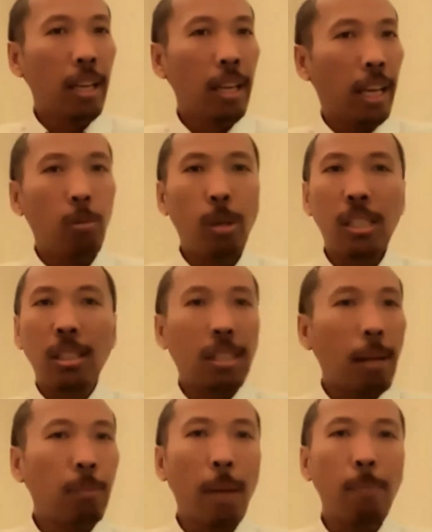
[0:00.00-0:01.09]
in which
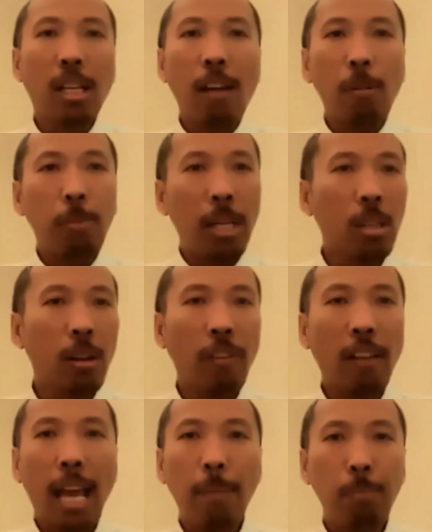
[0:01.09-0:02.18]
sometimes the government is not
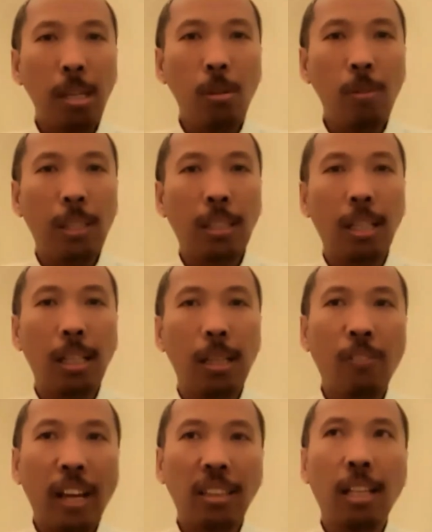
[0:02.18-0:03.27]
very happy with the
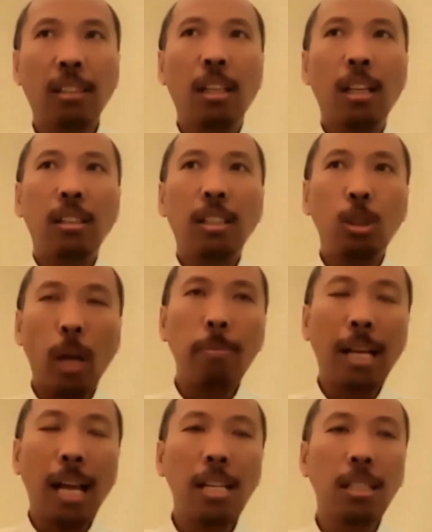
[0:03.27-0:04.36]
fact that the UN
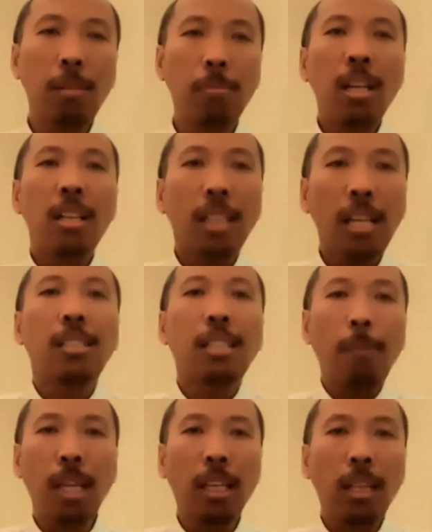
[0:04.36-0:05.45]
mechanism said
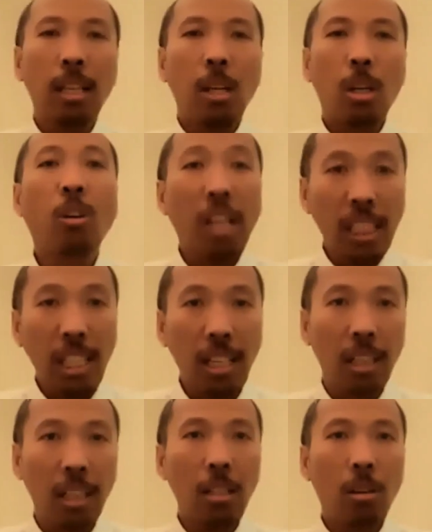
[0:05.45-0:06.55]
something
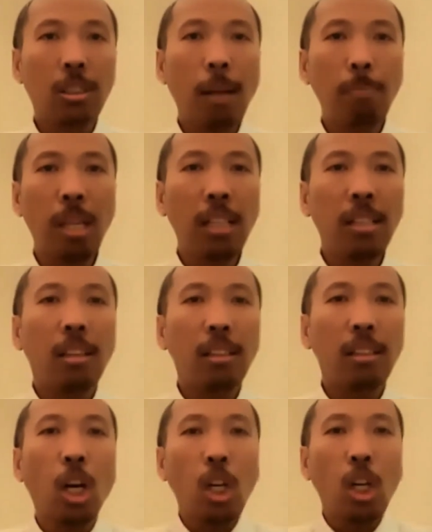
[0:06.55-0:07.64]
critical or something
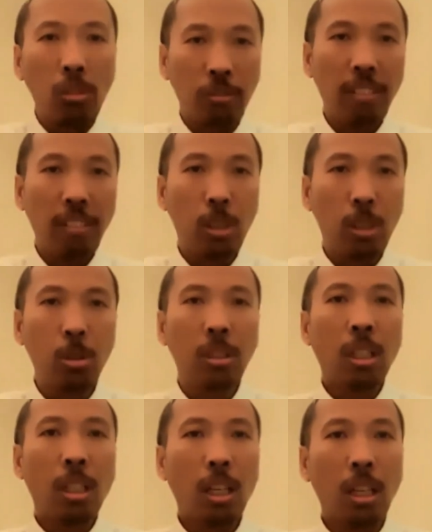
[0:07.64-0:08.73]
that are not very good
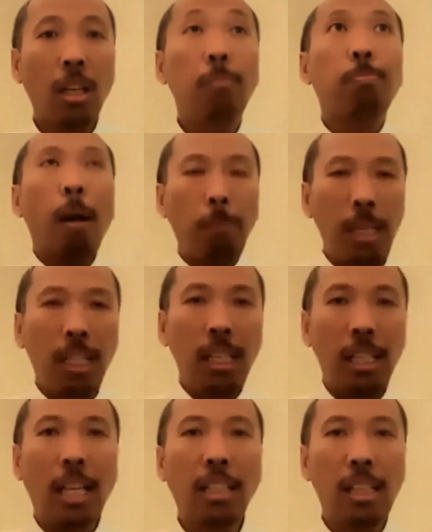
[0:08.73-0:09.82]

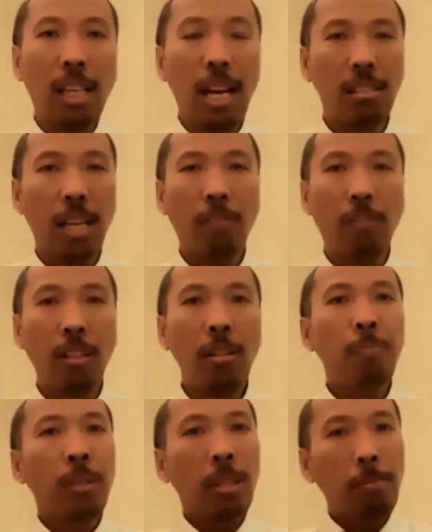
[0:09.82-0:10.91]
publicly at the international level.
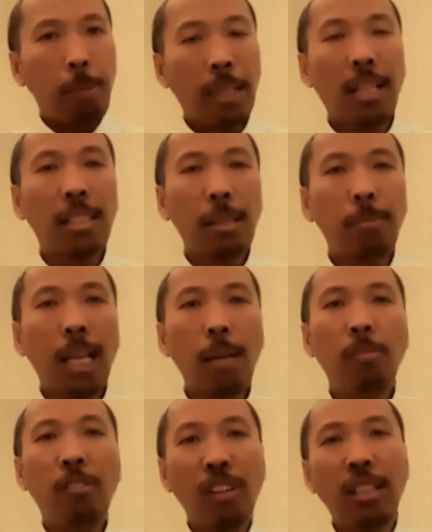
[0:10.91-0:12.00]
But at the same time,
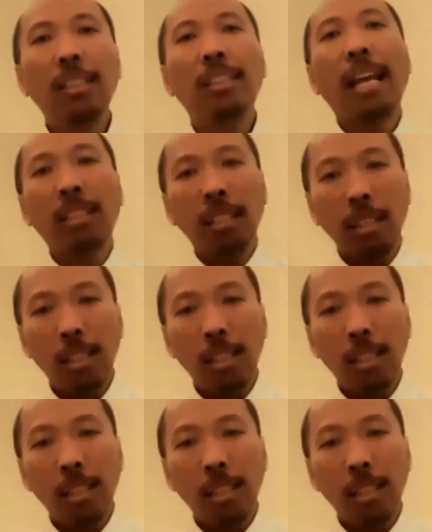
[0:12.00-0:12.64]
we feel that